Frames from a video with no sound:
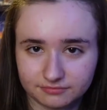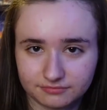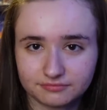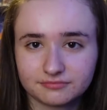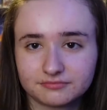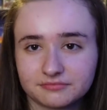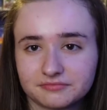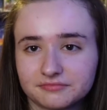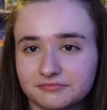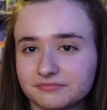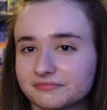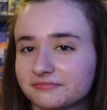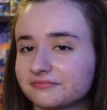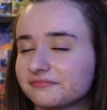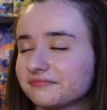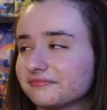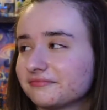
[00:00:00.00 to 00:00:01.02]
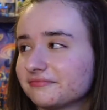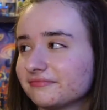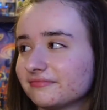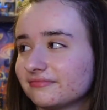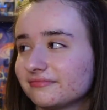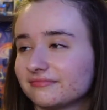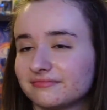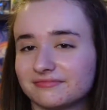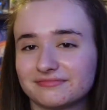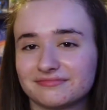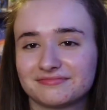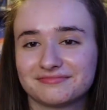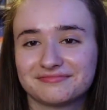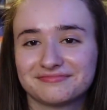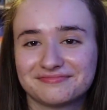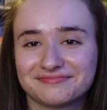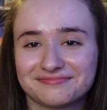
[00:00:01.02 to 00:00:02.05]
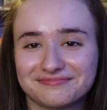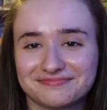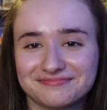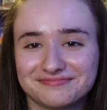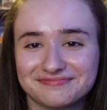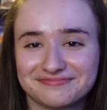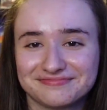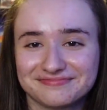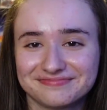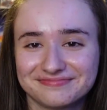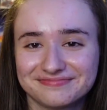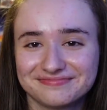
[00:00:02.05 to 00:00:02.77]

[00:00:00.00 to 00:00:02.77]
(not speaking)